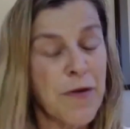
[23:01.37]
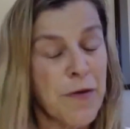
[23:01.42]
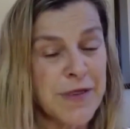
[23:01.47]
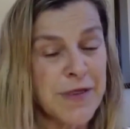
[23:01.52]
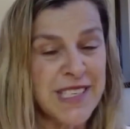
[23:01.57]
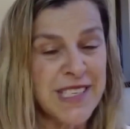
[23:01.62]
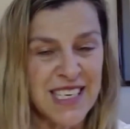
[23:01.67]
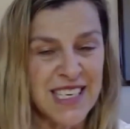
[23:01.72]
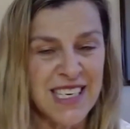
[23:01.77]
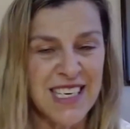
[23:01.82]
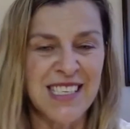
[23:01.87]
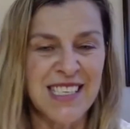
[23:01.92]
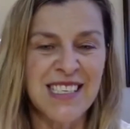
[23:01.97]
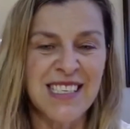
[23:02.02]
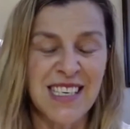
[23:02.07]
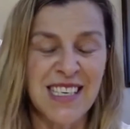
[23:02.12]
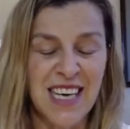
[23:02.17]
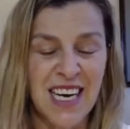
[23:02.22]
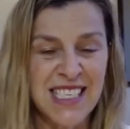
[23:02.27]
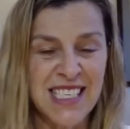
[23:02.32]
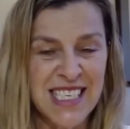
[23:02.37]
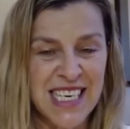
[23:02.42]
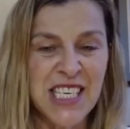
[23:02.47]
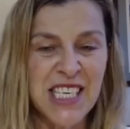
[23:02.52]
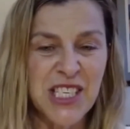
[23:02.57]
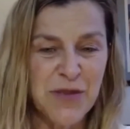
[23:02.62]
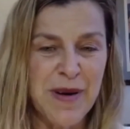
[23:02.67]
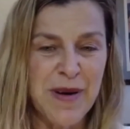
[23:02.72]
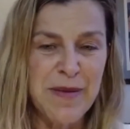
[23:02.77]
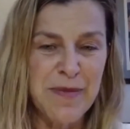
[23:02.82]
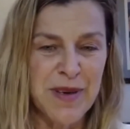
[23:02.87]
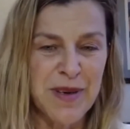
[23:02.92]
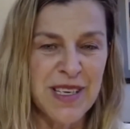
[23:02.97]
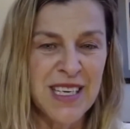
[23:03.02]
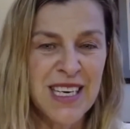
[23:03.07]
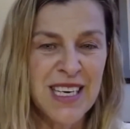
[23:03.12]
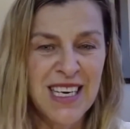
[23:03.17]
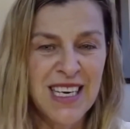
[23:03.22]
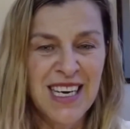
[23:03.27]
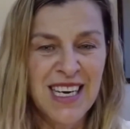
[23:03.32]
Resilience, and I teach
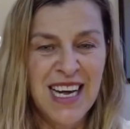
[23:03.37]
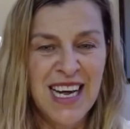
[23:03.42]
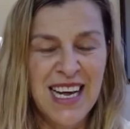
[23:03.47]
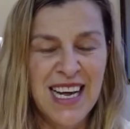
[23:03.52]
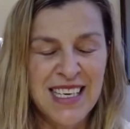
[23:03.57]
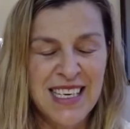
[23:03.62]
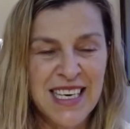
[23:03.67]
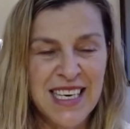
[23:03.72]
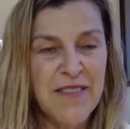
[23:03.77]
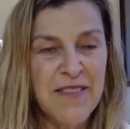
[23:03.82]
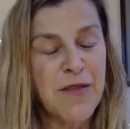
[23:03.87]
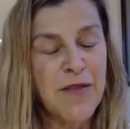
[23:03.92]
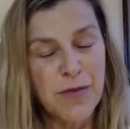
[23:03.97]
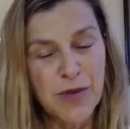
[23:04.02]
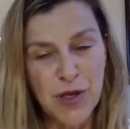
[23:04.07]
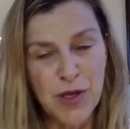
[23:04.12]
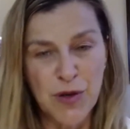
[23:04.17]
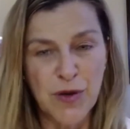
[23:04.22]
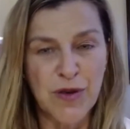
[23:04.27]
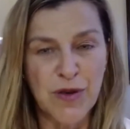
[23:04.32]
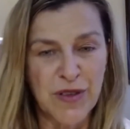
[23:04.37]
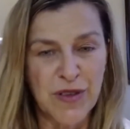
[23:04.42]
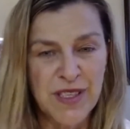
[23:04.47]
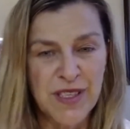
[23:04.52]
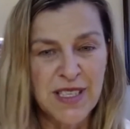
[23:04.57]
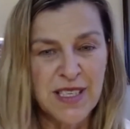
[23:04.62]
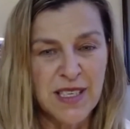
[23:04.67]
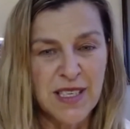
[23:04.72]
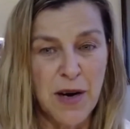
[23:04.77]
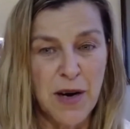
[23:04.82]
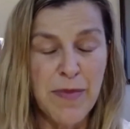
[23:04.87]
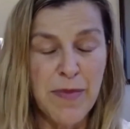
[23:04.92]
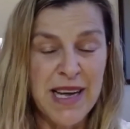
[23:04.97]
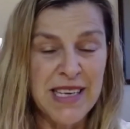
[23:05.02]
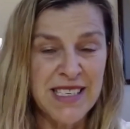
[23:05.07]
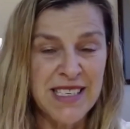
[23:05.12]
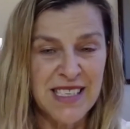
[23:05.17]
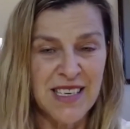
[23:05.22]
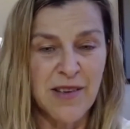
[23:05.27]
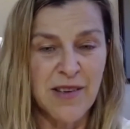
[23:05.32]
people and give them tools, you know,
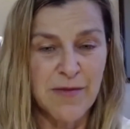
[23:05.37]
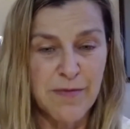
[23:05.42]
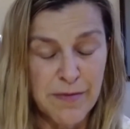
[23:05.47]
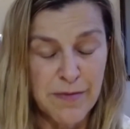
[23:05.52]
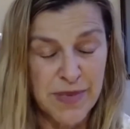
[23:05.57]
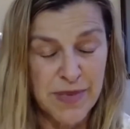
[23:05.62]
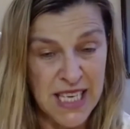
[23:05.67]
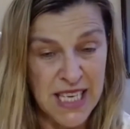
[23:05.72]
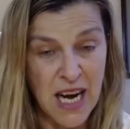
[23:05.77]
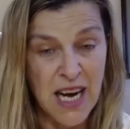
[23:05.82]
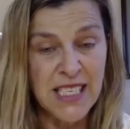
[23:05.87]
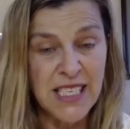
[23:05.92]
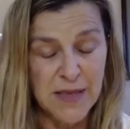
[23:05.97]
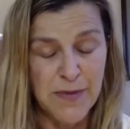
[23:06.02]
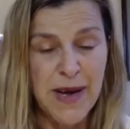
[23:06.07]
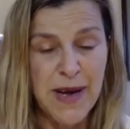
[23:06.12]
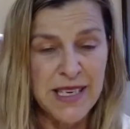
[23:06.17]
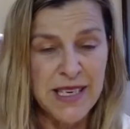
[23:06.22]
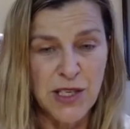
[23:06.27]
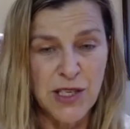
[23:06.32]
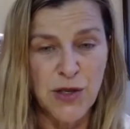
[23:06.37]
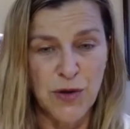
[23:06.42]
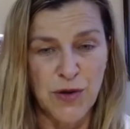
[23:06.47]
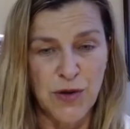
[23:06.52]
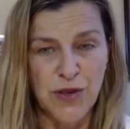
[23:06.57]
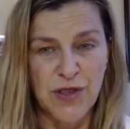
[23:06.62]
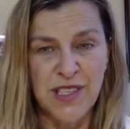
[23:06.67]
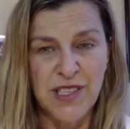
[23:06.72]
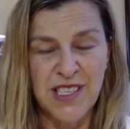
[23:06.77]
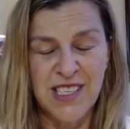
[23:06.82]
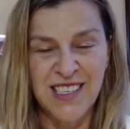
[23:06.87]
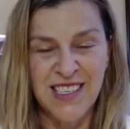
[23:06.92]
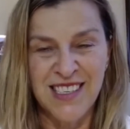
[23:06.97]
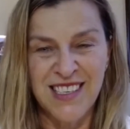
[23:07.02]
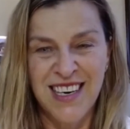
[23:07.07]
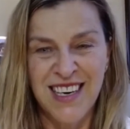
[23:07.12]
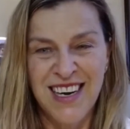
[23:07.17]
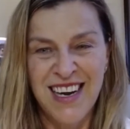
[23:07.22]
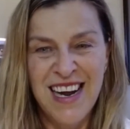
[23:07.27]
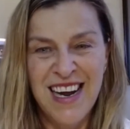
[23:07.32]
based on science-based tools to
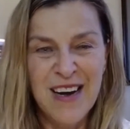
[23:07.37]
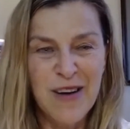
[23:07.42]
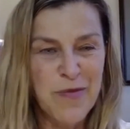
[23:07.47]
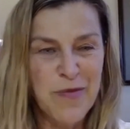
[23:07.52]
help